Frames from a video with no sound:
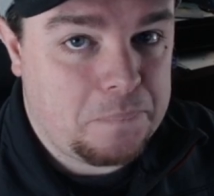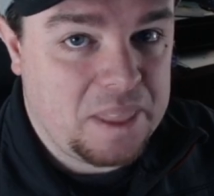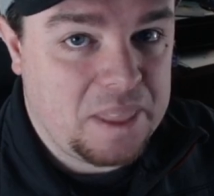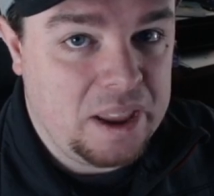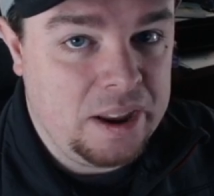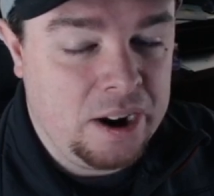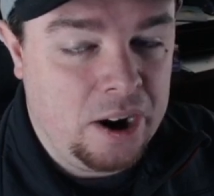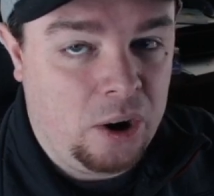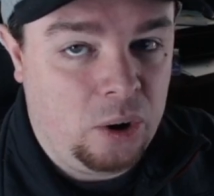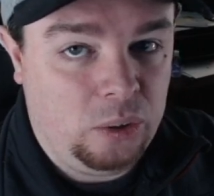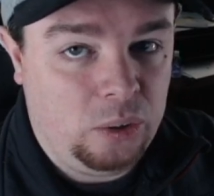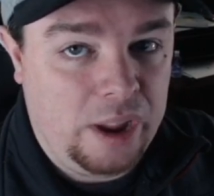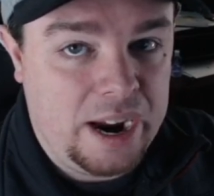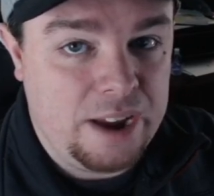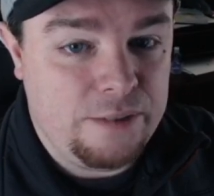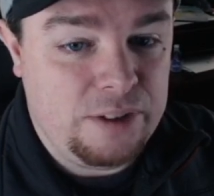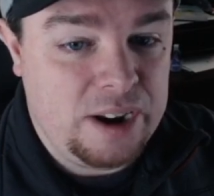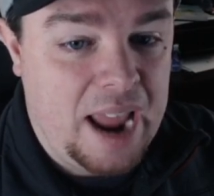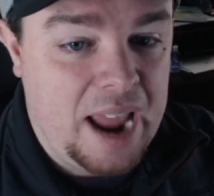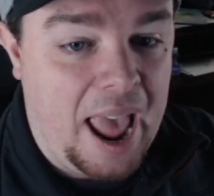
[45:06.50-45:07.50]

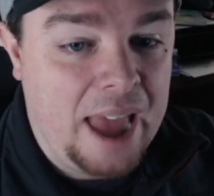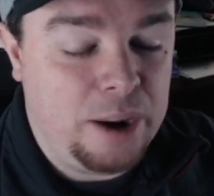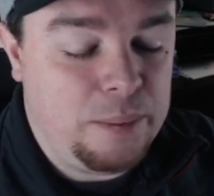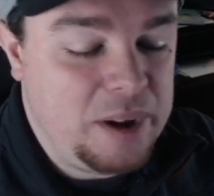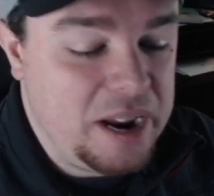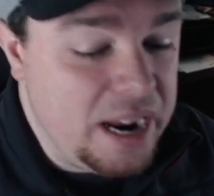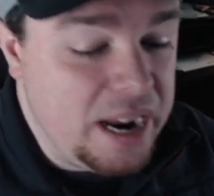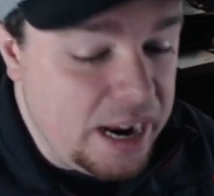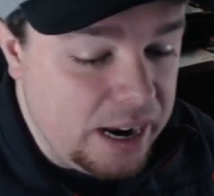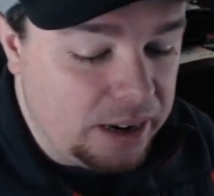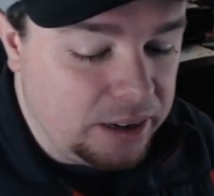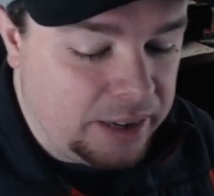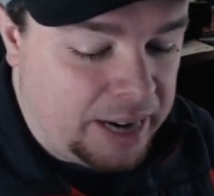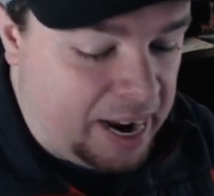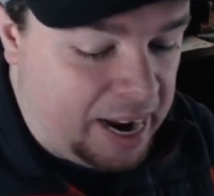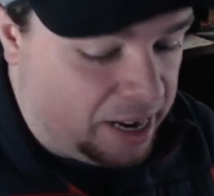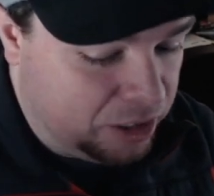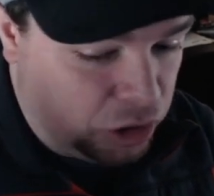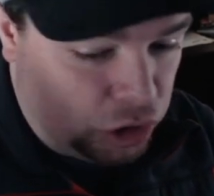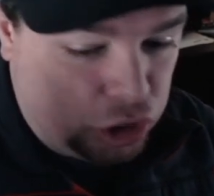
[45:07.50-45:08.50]
like if an enemy
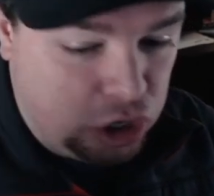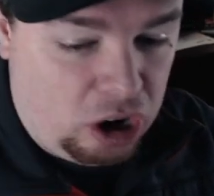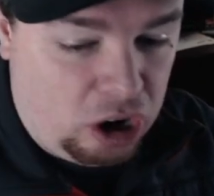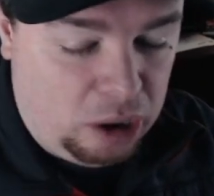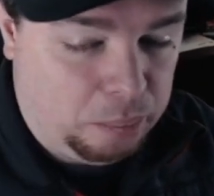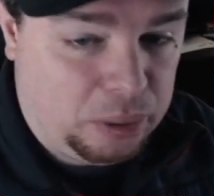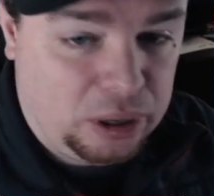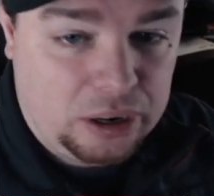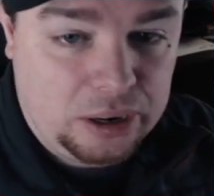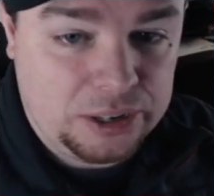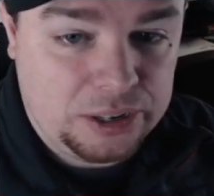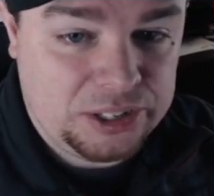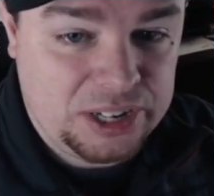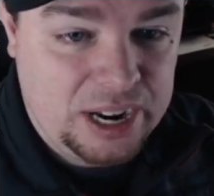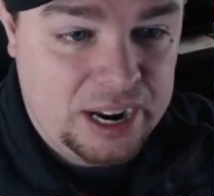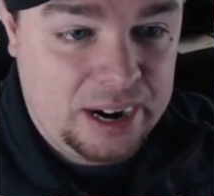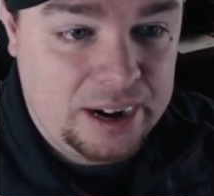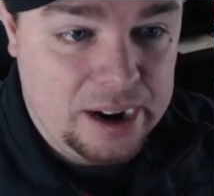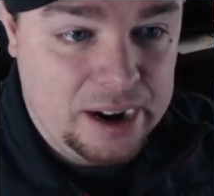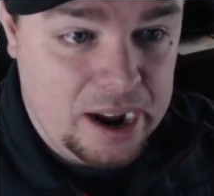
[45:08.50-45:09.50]
casts Charm
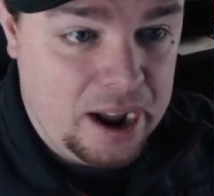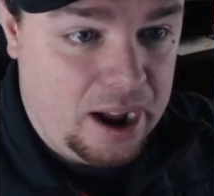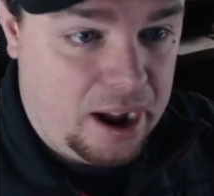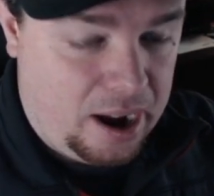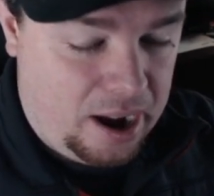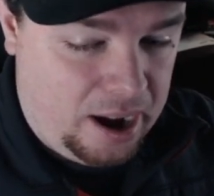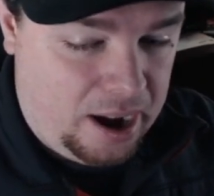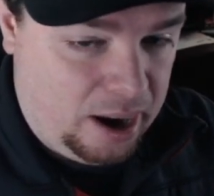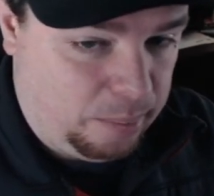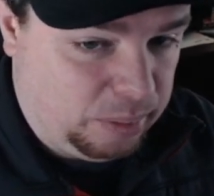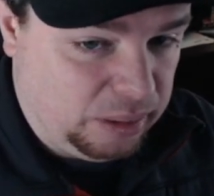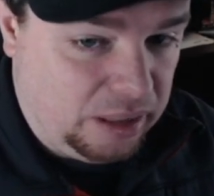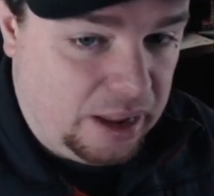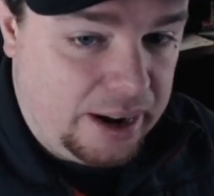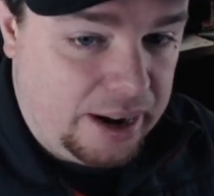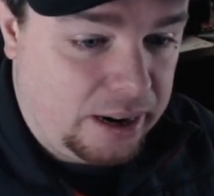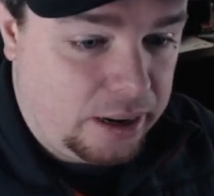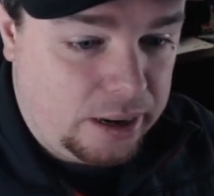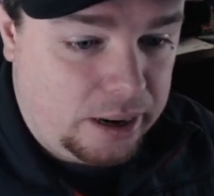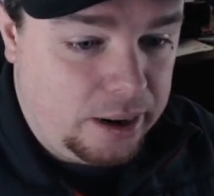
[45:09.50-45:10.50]
Person on a
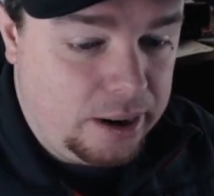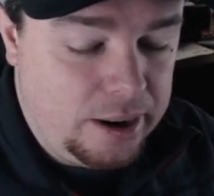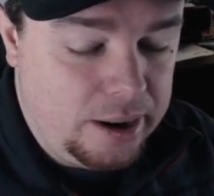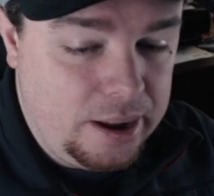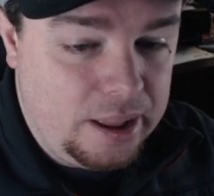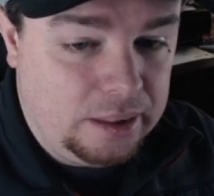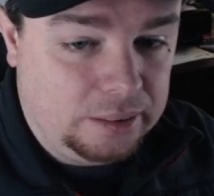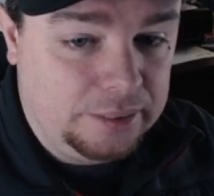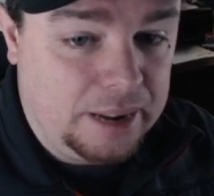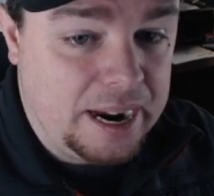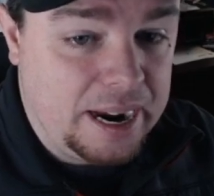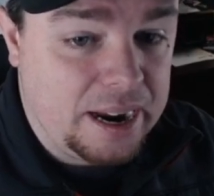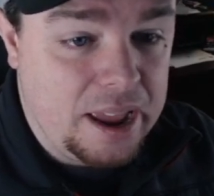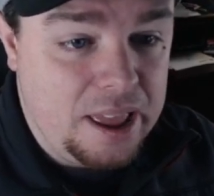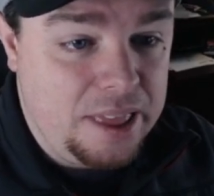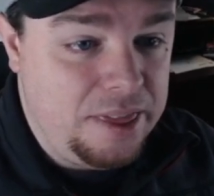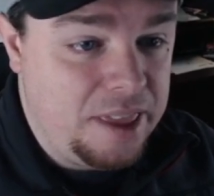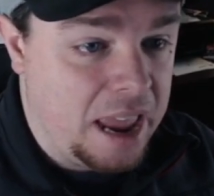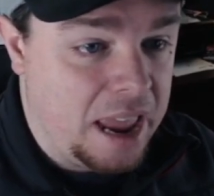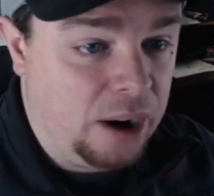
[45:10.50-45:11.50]
player, like
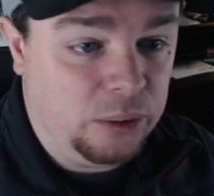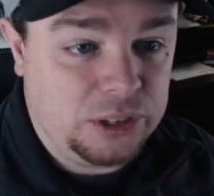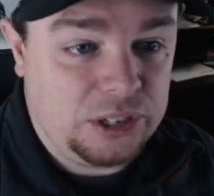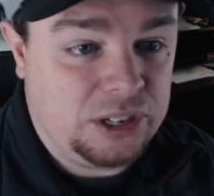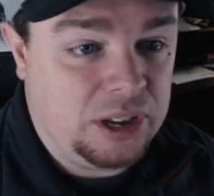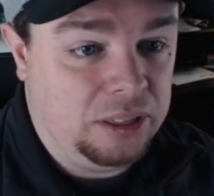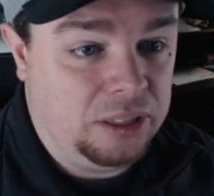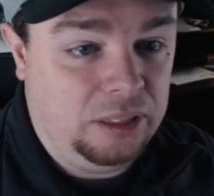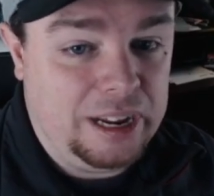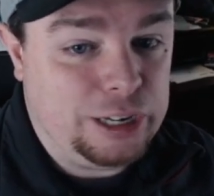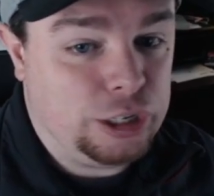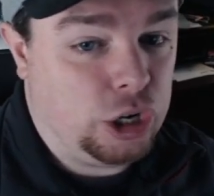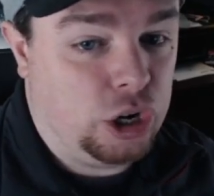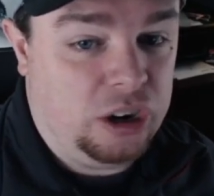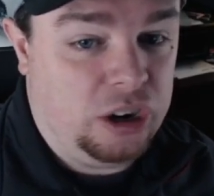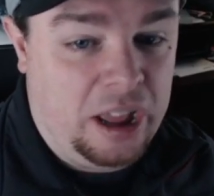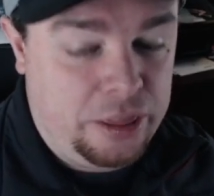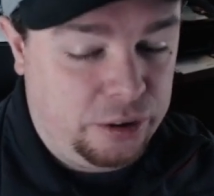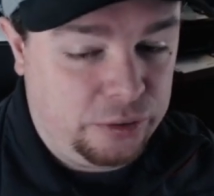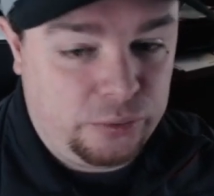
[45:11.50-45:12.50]
they don't suddenly
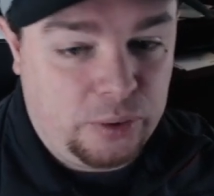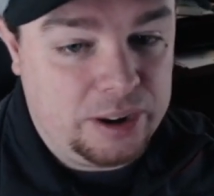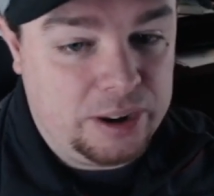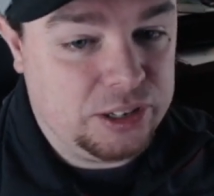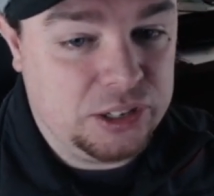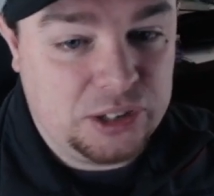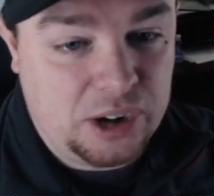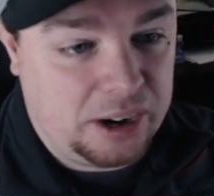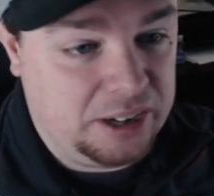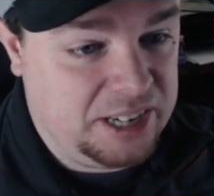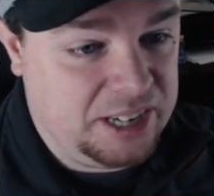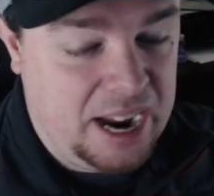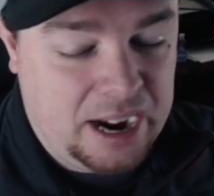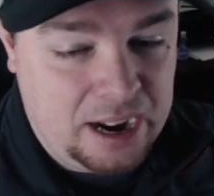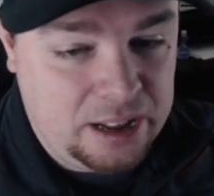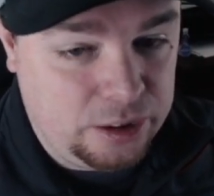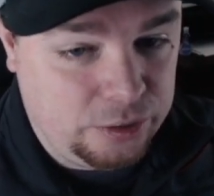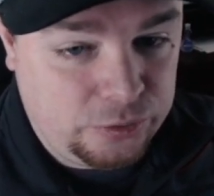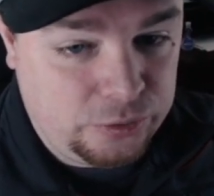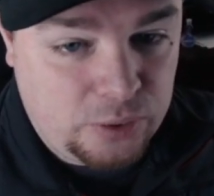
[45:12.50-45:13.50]
turn on their friends and start
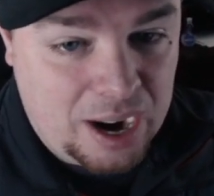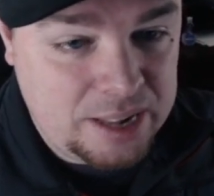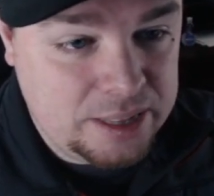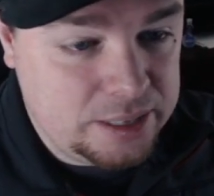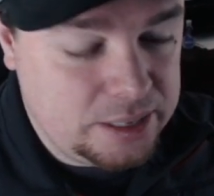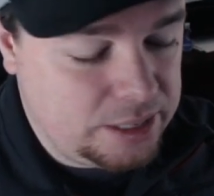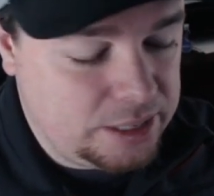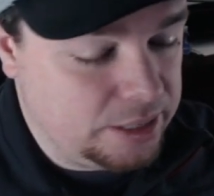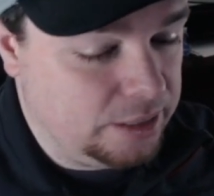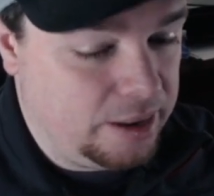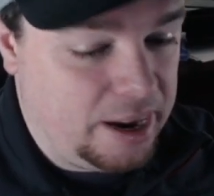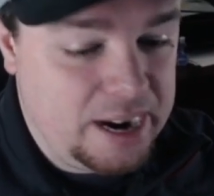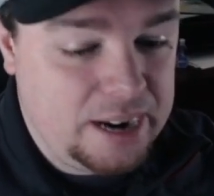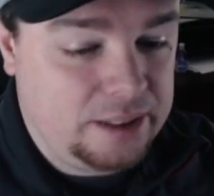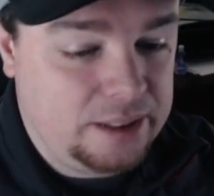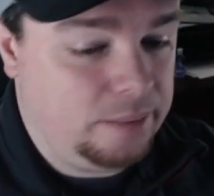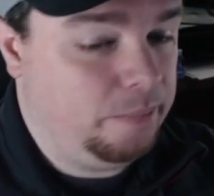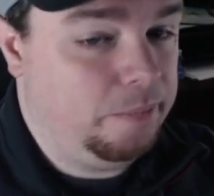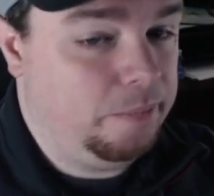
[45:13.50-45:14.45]
attacking their friends, like